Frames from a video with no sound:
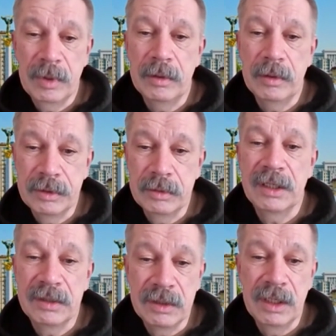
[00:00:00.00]
about the
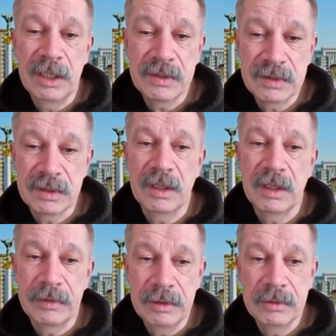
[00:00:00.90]
United Nations and
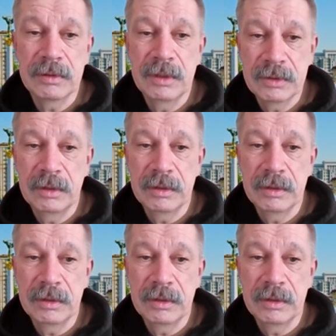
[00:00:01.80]
other international